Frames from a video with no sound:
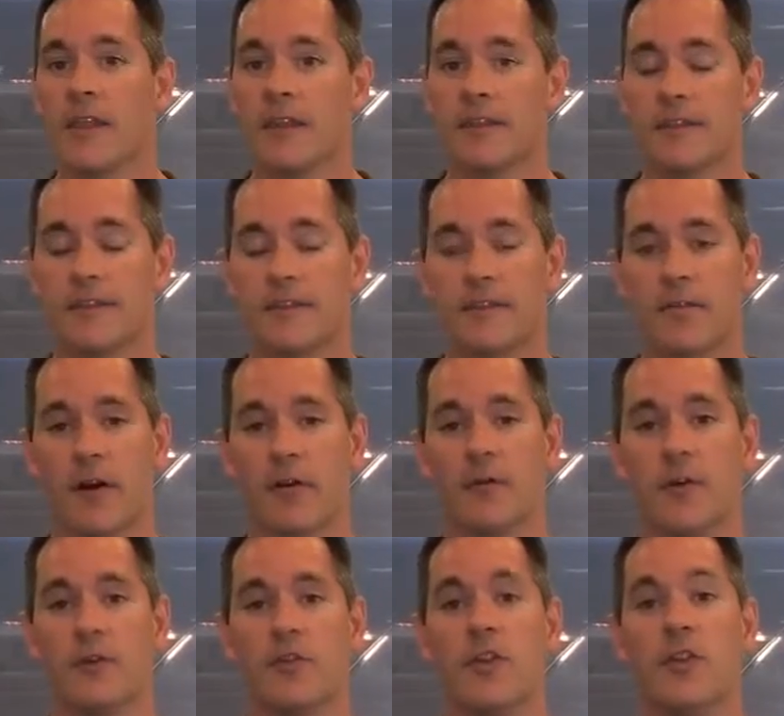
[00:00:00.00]
this is
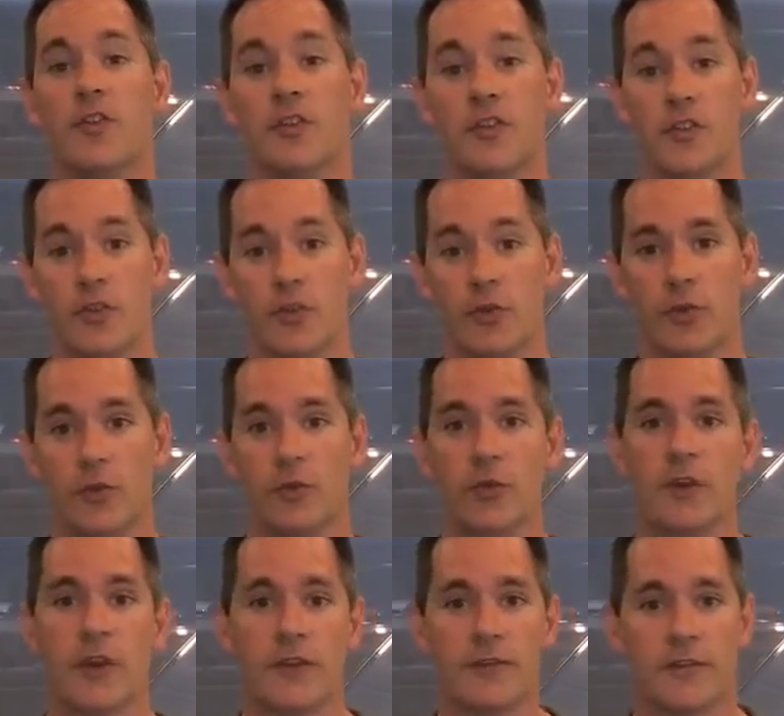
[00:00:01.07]
Volvo's new
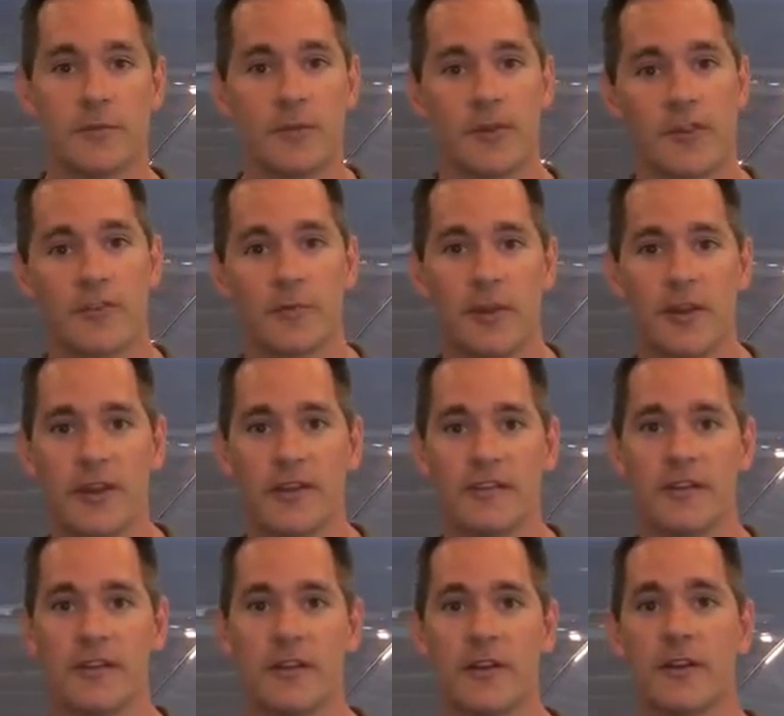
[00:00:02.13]
Customer
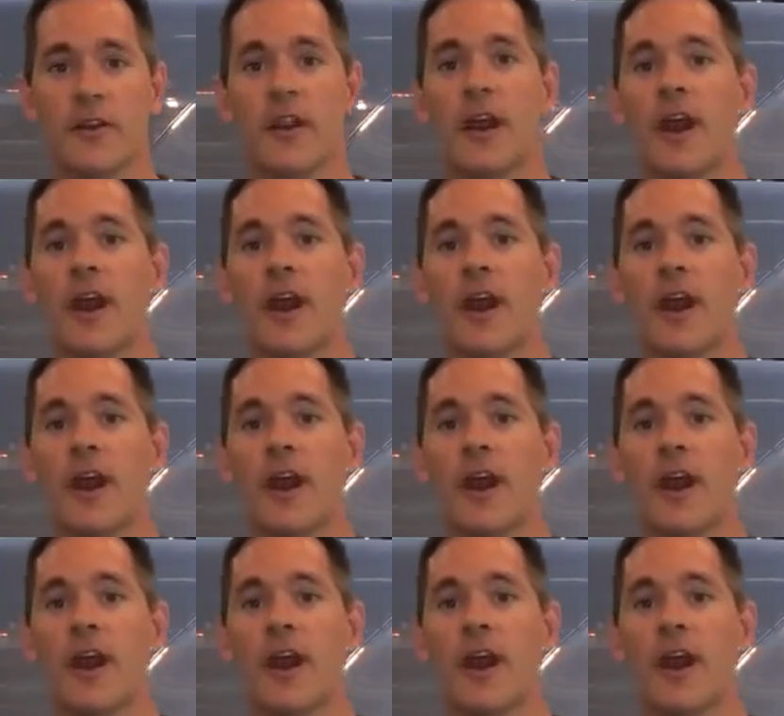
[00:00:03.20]
Experience Center,